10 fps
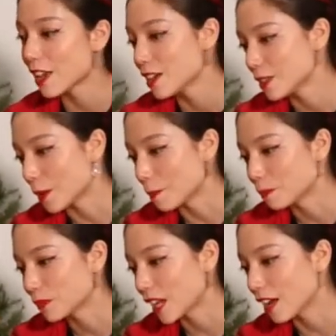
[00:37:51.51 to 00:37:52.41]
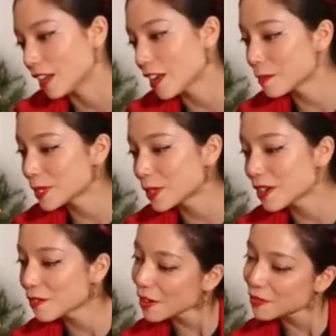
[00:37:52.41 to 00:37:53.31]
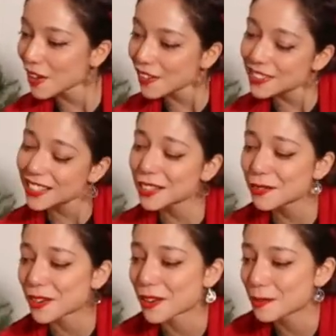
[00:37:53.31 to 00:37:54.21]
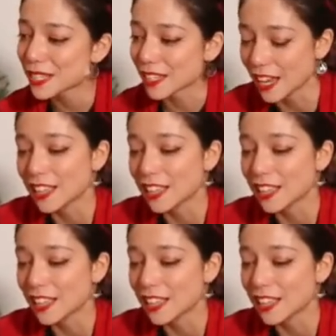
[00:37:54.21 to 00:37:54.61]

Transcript: So yeah, Anonymous donated $5. Thank you, Anonymous.